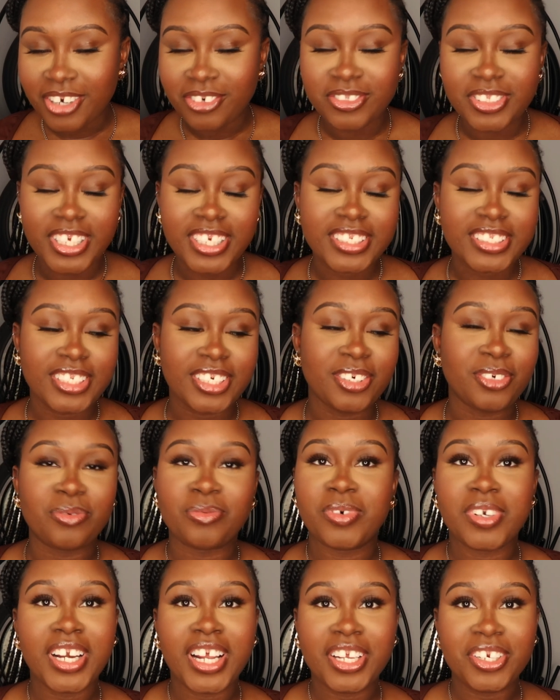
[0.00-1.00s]
don't think so.
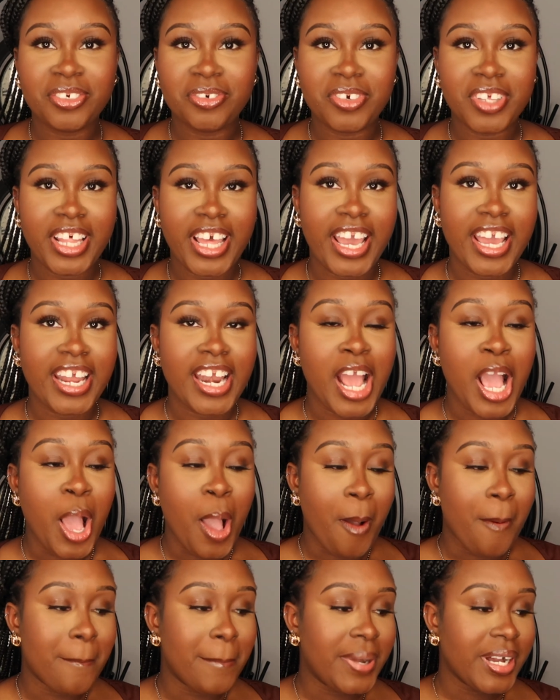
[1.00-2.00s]
We're not doing that.
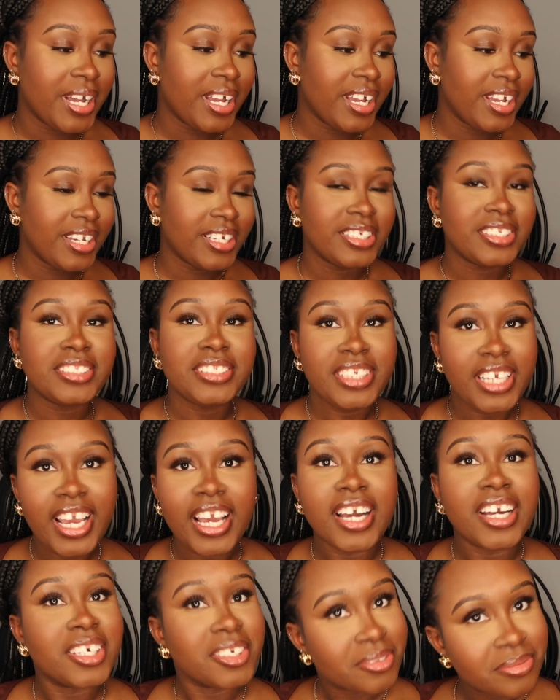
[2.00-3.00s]
But
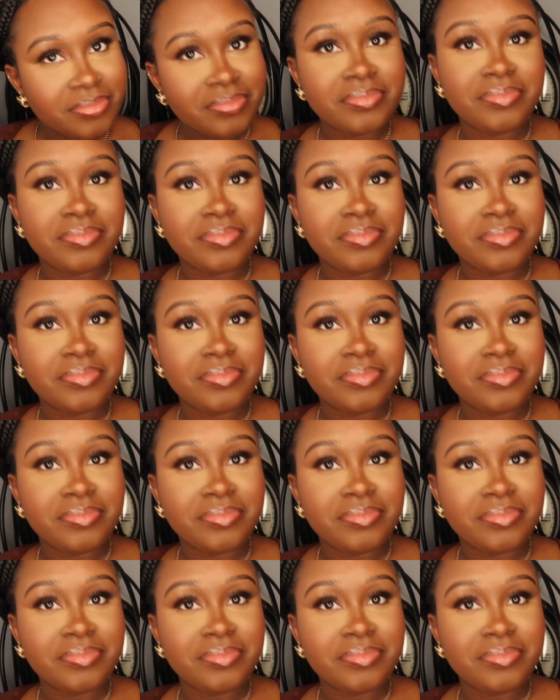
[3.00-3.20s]
yeah,